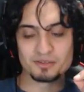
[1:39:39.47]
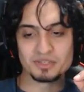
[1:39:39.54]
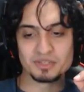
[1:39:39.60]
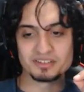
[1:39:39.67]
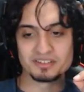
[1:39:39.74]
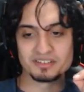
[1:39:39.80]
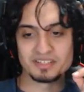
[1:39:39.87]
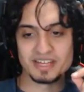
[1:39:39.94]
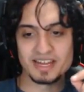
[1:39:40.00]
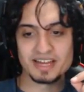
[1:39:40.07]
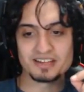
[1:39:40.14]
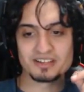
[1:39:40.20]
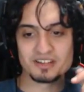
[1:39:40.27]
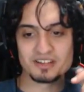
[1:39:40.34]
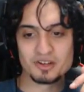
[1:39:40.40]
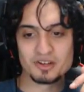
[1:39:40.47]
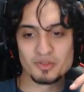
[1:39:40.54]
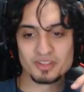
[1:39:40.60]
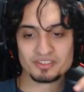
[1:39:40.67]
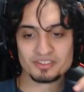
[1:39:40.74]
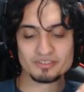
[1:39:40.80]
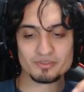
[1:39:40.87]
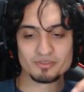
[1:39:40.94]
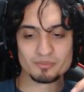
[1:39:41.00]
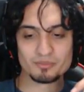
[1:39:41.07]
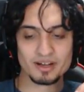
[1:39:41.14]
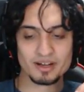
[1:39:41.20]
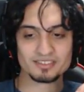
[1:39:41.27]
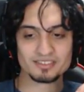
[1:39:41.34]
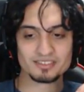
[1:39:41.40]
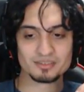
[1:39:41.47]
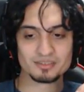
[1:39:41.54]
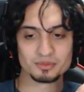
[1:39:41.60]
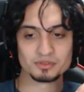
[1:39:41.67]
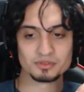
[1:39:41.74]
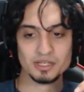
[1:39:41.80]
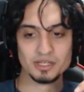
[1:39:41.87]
He said, dang, didn't know that's even possible.